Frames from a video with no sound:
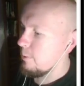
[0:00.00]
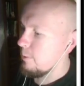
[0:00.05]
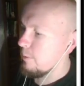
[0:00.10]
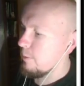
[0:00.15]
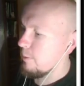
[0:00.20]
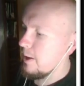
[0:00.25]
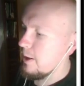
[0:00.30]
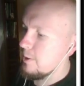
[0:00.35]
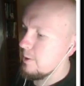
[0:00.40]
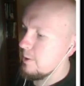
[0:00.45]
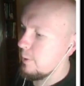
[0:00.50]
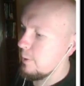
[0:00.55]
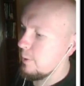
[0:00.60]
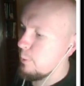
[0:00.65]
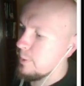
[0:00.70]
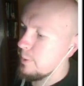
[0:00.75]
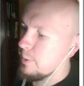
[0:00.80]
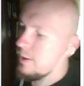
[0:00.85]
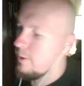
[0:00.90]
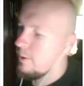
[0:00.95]
human hearing
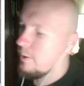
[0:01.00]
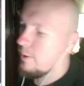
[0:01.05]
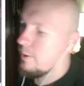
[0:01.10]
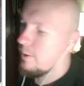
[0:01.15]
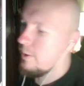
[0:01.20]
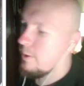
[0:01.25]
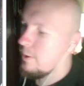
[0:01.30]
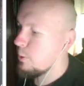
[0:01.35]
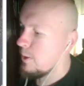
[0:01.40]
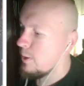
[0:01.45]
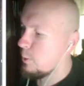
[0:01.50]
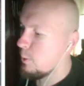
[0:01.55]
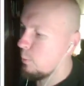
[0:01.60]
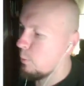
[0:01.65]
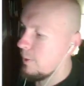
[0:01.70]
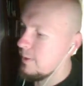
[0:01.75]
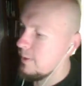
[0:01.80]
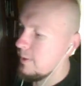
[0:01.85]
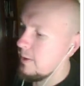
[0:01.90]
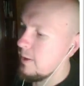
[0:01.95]
between 20
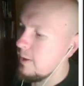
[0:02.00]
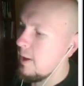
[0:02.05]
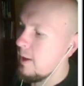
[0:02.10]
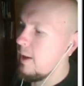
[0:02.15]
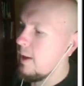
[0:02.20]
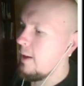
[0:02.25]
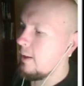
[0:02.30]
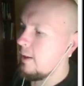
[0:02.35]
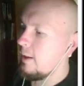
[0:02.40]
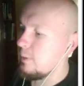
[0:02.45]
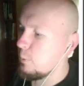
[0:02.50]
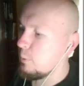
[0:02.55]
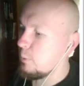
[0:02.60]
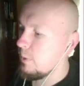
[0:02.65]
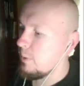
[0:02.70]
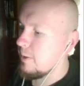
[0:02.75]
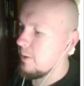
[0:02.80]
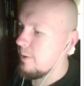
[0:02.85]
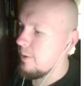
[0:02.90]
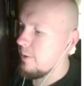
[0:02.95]
and 20,000
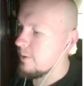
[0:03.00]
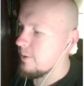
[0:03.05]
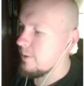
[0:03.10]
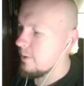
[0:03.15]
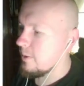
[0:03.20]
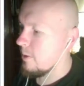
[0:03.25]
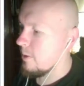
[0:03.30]
hertz,